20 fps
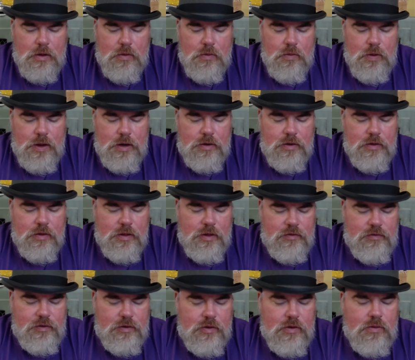When they
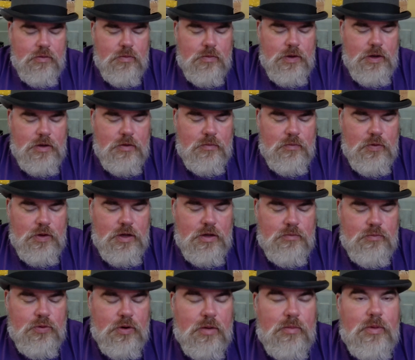said, oh, we
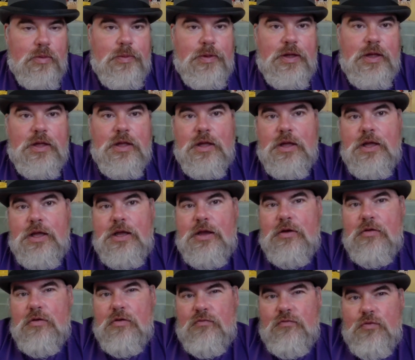can probably
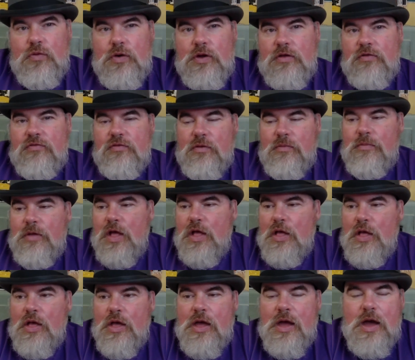hear a voice from
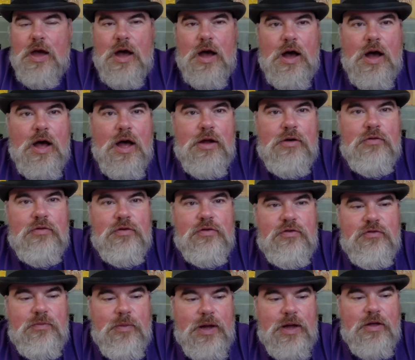hundreds
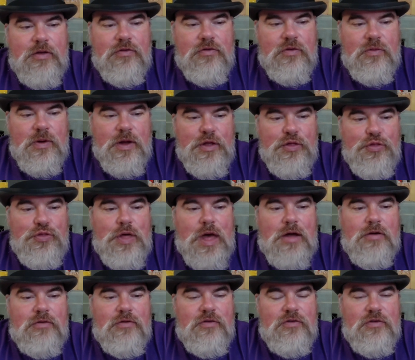of miles away,
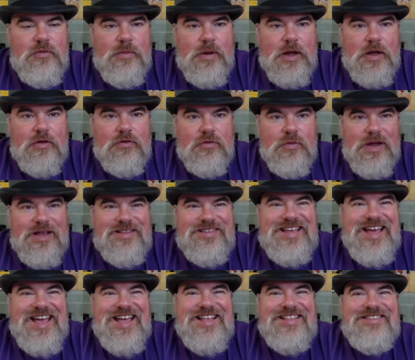thousands of miles away,
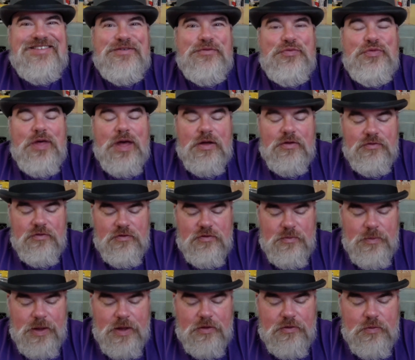tens of thousands
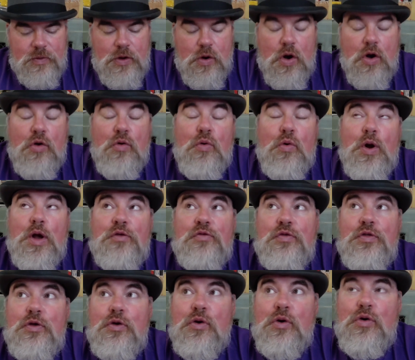of miles away, across
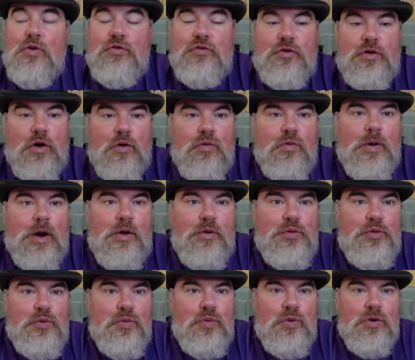the ocean,
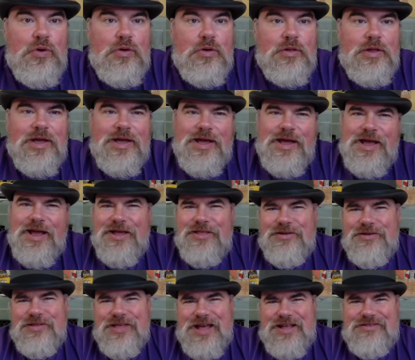around the world. And
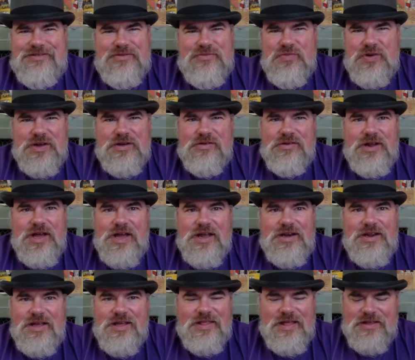they're, that's a weird
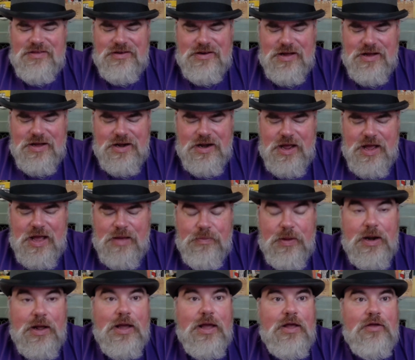idea. That's not going to
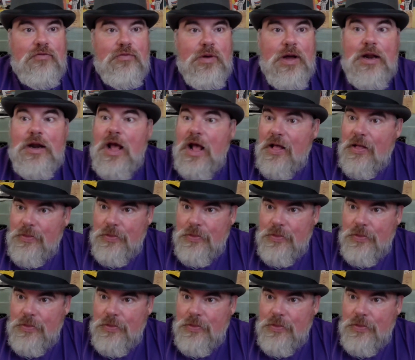happen. And guess what?